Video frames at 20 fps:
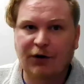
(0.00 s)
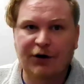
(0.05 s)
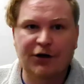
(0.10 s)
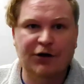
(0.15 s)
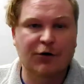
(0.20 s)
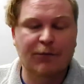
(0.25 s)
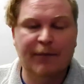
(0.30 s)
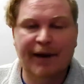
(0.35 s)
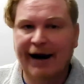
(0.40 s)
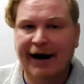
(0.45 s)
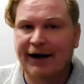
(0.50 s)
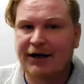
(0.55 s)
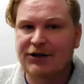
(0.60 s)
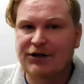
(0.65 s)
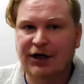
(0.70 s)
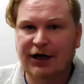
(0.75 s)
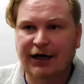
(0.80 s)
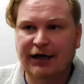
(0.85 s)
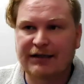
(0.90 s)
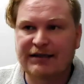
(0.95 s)
And you're
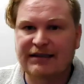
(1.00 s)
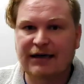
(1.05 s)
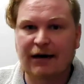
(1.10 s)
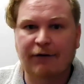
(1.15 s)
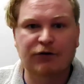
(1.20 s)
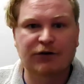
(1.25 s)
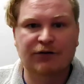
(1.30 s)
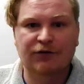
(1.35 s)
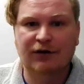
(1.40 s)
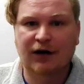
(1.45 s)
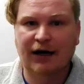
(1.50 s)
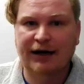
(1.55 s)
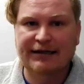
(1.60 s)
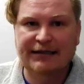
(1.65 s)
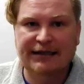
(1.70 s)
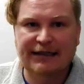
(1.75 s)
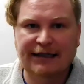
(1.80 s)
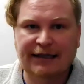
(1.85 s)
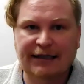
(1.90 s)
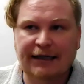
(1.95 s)
managing several different
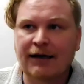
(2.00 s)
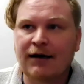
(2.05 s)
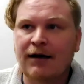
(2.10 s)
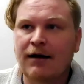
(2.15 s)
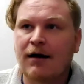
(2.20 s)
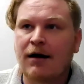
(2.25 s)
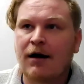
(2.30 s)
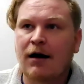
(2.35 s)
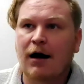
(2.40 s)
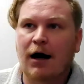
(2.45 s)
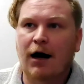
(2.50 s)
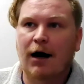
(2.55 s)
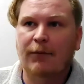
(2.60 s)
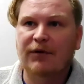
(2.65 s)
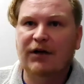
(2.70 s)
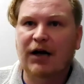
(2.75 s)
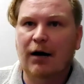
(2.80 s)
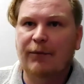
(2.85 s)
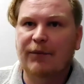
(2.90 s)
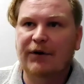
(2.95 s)
IT
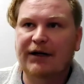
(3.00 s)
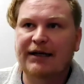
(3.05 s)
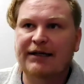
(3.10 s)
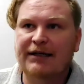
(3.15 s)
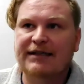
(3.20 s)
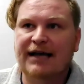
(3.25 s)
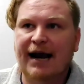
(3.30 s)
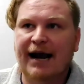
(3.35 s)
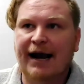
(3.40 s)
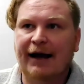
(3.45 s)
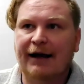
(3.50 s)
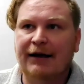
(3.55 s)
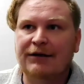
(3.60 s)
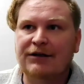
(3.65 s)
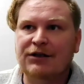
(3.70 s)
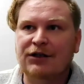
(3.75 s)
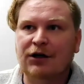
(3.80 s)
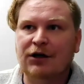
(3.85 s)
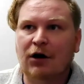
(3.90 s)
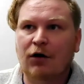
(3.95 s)
companies. And,
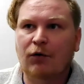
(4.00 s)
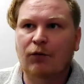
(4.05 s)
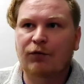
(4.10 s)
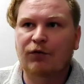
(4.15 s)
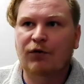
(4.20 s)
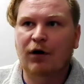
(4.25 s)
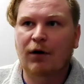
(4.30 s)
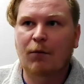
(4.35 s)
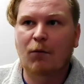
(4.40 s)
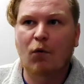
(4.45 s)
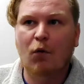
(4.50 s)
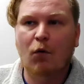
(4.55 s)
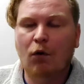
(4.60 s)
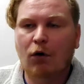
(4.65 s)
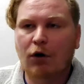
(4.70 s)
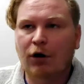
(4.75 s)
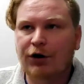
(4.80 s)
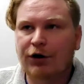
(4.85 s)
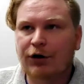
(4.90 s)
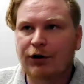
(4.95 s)
the
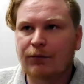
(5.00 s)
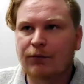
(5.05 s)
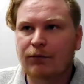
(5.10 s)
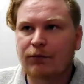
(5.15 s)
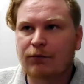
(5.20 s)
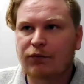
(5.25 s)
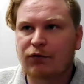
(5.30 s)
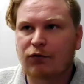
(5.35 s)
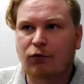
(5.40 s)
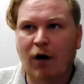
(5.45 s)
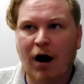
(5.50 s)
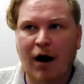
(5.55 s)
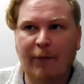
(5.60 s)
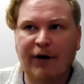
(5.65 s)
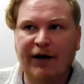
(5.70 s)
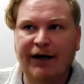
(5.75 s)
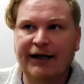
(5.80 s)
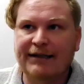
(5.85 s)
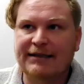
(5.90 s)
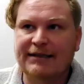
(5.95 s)
more
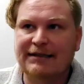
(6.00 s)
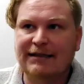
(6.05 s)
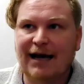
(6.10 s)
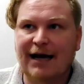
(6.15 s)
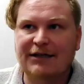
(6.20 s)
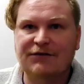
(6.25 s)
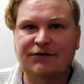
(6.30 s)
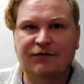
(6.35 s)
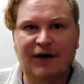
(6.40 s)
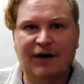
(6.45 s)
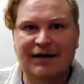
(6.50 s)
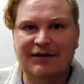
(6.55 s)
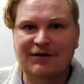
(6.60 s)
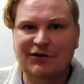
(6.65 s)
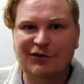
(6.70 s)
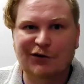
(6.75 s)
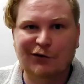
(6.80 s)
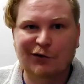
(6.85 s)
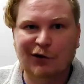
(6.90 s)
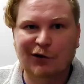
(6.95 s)
prominent slash
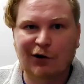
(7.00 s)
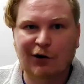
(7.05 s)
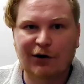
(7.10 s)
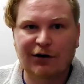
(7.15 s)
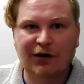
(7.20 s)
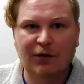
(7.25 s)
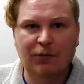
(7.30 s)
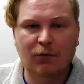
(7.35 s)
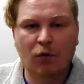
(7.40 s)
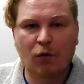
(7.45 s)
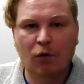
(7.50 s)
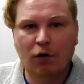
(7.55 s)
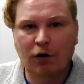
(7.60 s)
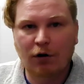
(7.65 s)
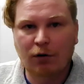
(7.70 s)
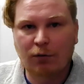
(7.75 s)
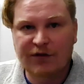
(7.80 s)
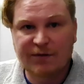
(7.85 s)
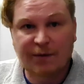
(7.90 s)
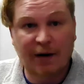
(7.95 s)
faster you learn, the
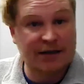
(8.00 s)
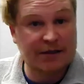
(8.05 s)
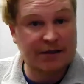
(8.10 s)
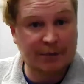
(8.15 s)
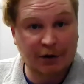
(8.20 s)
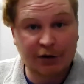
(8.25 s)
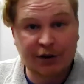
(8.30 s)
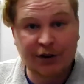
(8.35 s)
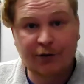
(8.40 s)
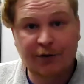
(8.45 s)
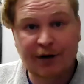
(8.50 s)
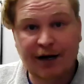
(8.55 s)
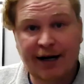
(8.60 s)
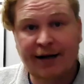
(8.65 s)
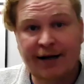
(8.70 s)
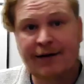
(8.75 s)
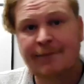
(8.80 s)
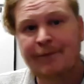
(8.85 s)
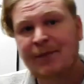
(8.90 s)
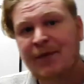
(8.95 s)
more responsibility you
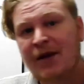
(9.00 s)
get.